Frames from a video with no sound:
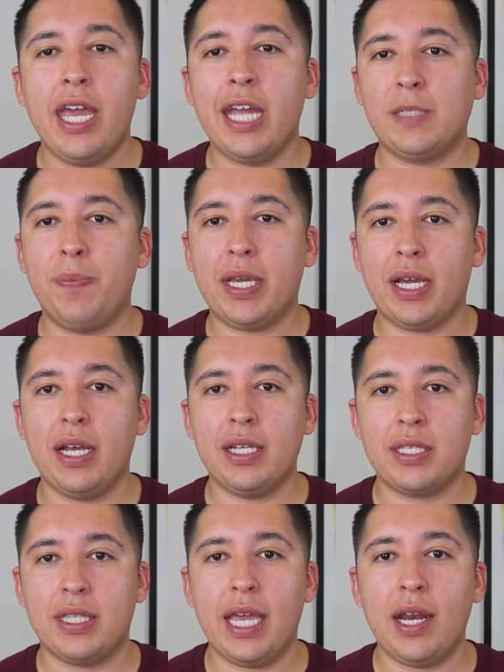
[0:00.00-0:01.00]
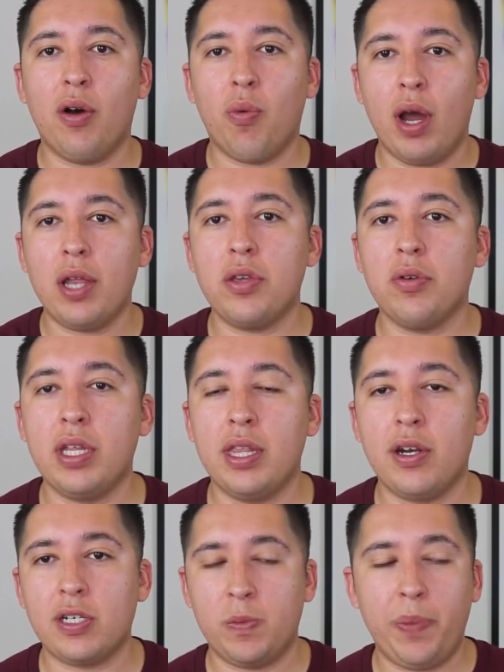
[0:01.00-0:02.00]
It's because they don't want you in
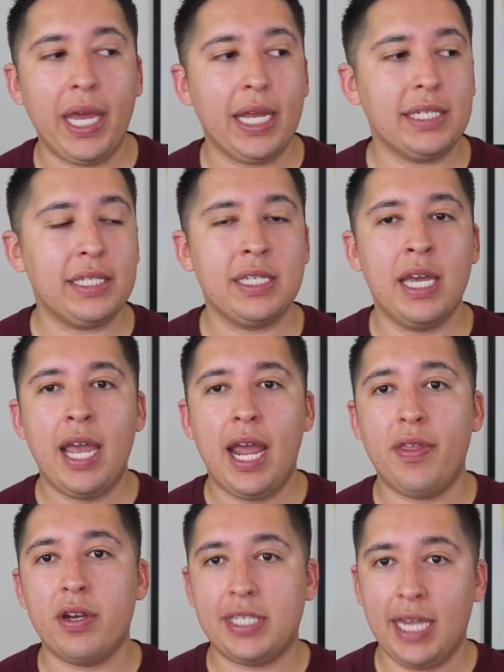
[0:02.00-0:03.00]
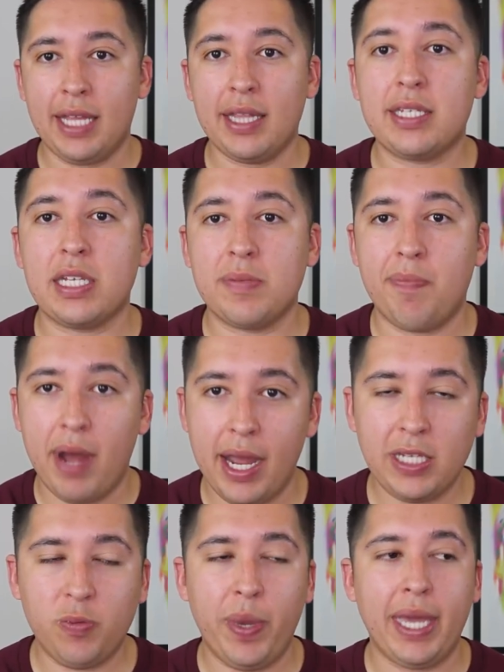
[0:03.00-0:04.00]
their space, and they're saying, this is
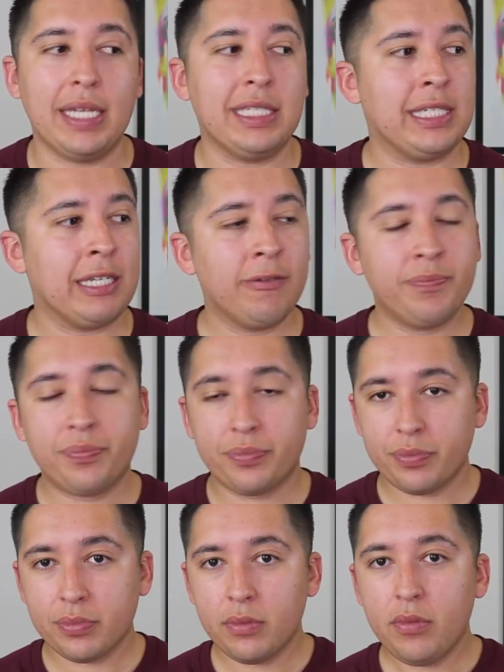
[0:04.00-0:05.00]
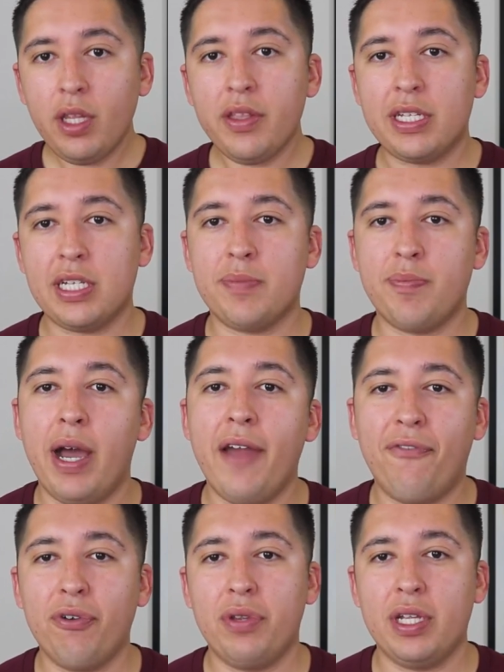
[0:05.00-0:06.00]
my space, this is my
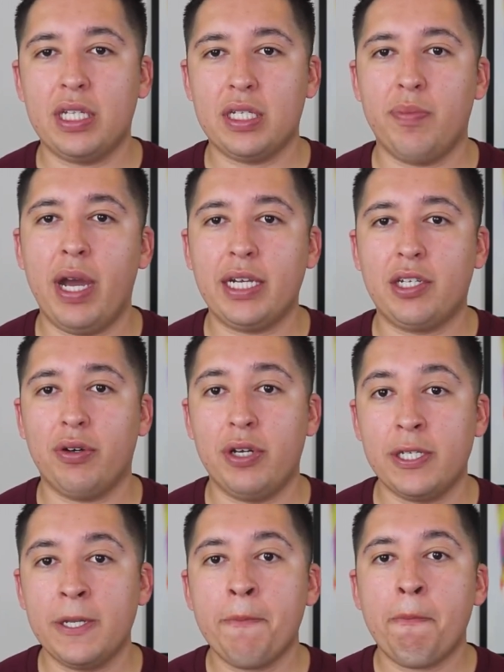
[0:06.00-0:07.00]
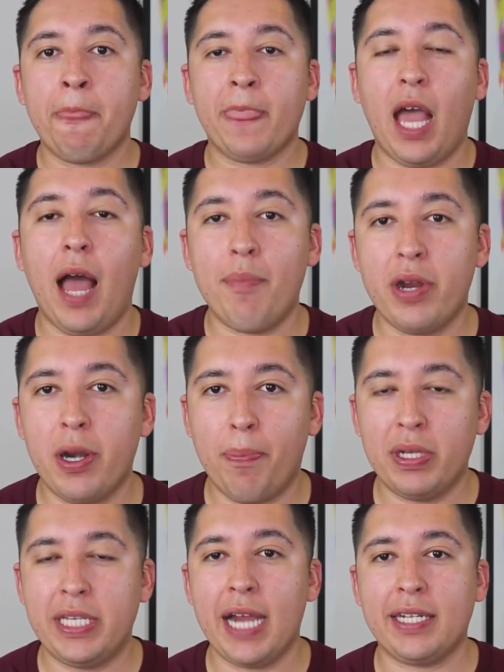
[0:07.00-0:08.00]
food, this is my toys, I'm here to
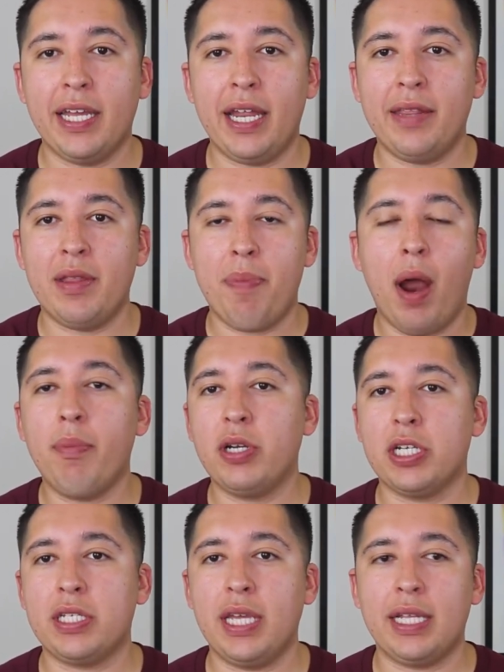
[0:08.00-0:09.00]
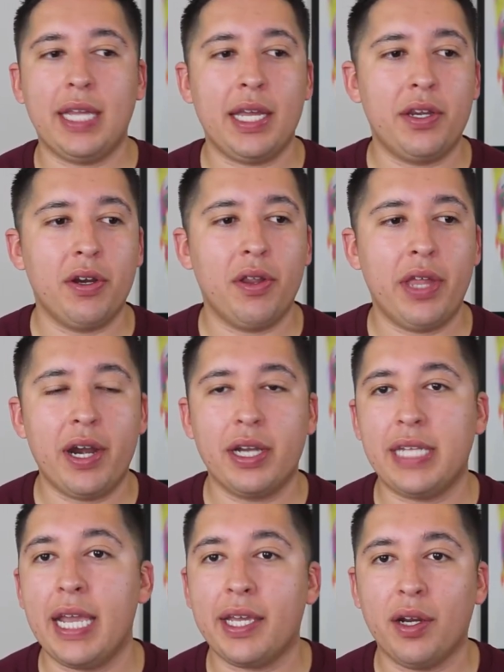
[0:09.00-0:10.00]
protect it. And they probably just think that you're there to
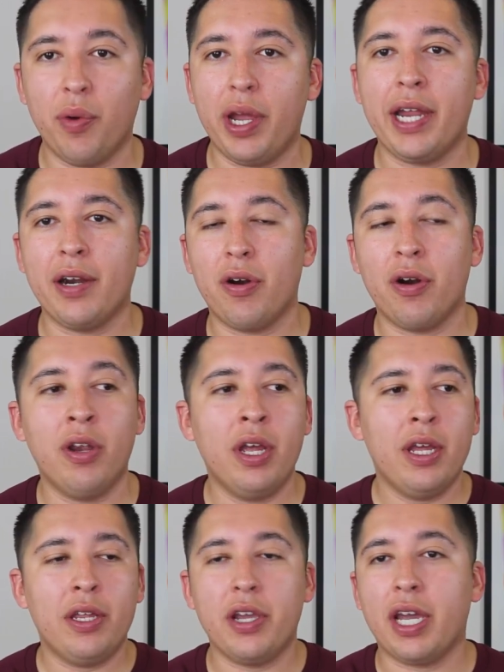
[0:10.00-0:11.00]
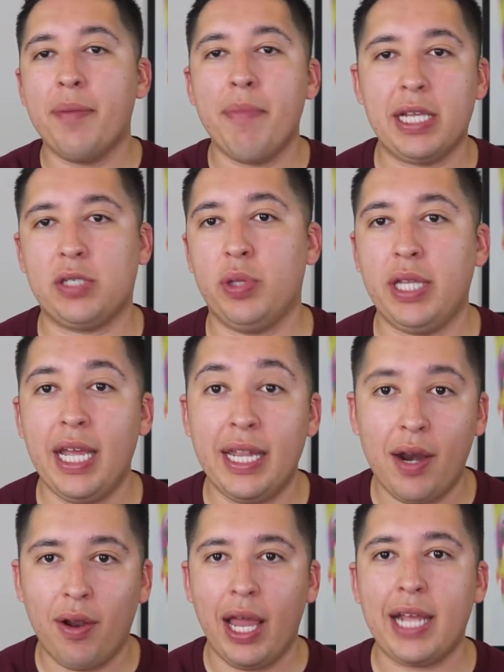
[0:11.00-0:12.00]
take it away, or you're gonna mess with it, and
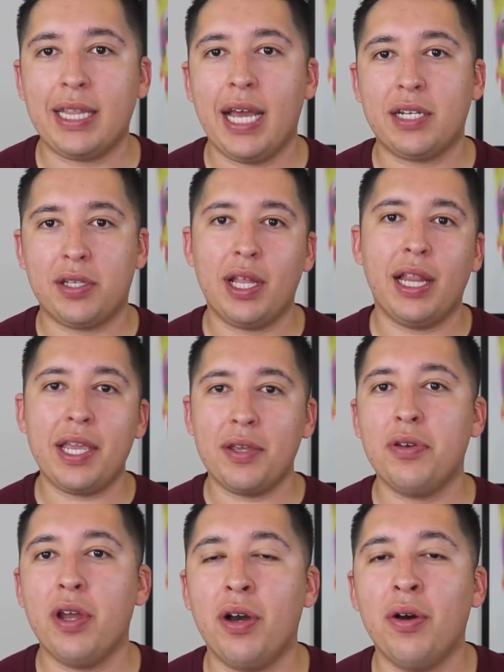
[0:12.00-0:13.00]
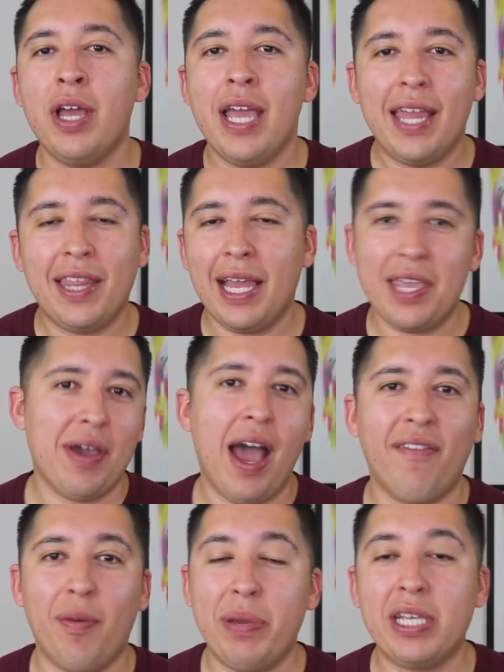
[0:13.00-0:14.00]
they don't like that. So they let you know, and they let you
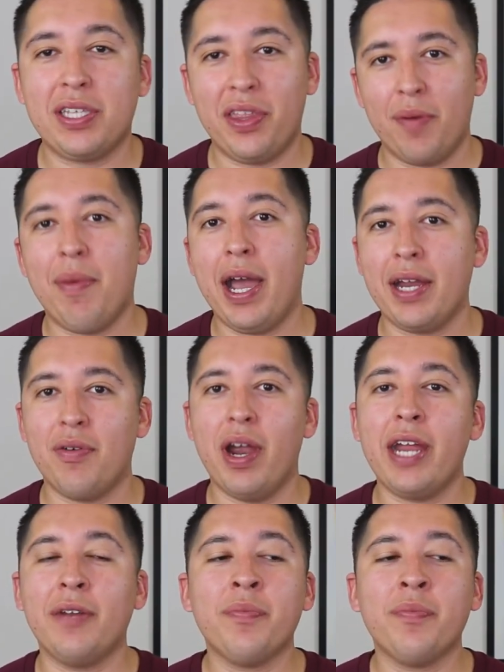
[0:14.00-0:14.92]
have a piece of their mind, right?